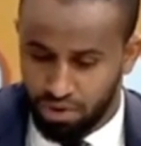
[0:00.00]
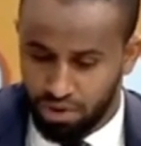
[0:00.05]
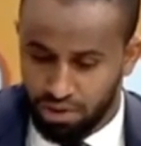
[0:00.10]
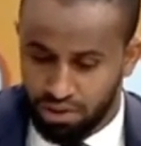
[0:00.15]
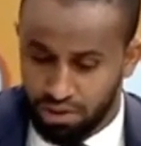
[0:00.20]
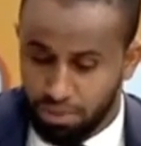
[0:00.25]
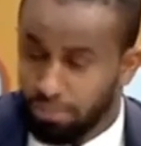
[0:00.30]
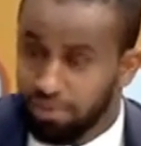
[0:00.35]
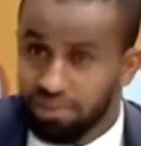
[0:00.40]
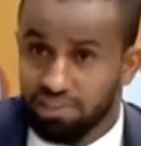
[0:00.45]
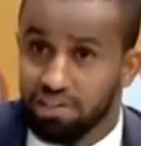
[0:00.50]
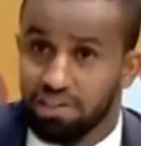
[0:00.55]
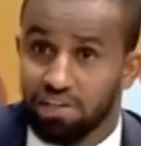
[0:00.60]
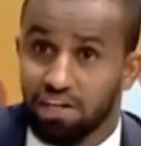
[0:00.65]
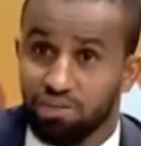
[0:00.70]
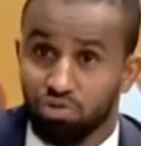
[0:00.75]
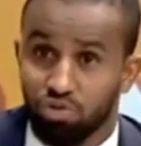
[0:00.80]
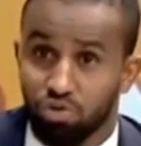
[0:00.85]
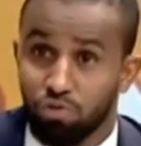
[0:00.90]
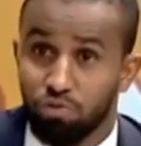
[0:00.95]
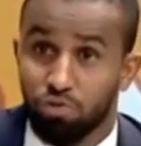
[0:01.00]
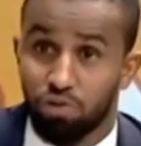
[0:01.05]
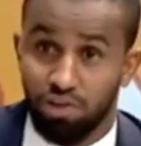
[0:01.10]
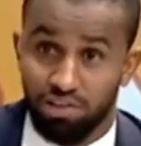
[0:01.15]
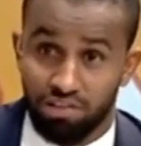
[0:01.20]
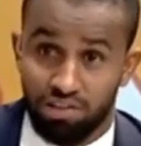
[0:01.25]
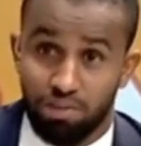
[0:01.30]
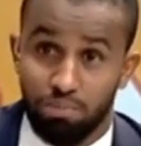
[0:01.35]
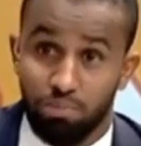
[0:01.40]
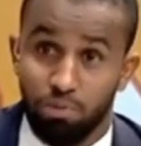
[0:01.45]
president has no, for
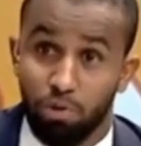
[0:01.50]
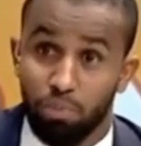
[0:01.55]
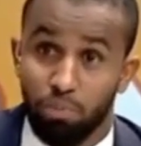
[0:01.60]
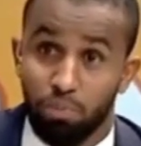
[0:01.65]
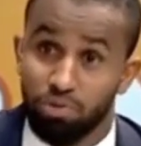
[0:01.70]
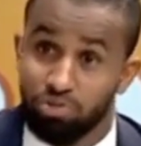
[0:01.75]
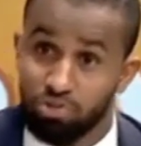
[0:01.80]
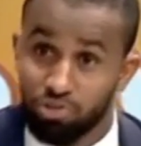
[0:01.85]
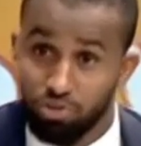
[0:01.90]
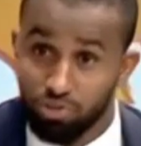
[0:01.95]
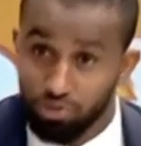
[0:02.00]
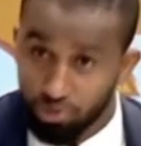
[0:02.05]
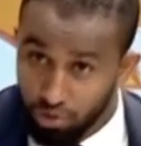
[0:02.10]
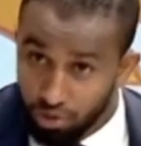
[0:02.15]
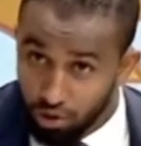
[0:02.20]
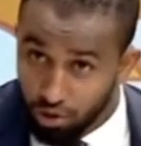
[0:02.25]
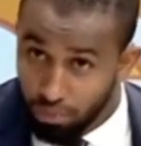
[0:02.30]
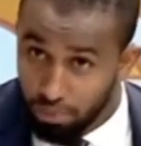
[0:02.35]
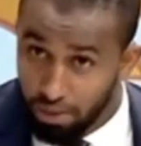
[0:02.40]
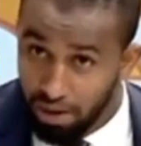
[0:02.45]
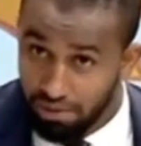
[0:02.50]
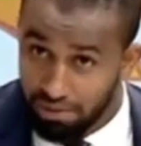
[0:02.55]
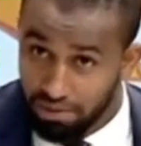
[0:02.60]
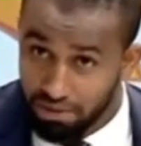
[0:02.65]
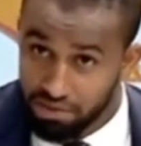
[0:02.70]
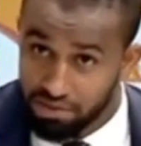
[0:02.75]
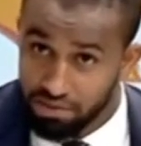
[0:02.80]
example, prosecutorial powers.